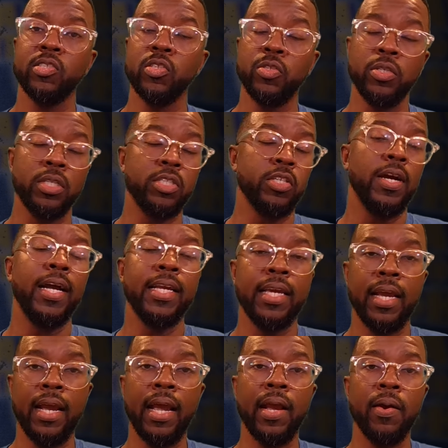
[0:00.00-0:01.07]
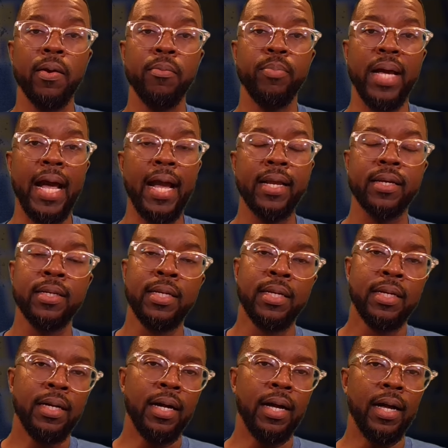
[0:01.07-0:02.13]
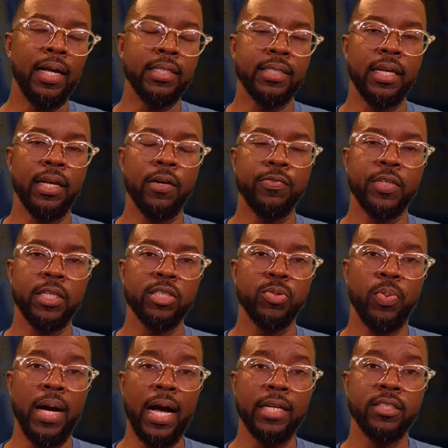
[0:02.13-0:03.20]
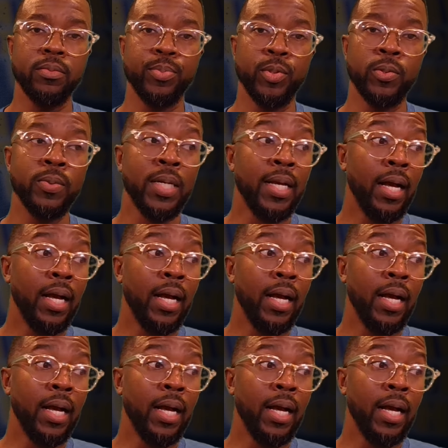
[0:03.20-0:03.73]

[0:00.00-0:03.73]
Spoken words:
so you can try and get Aaron back as healthy as possible.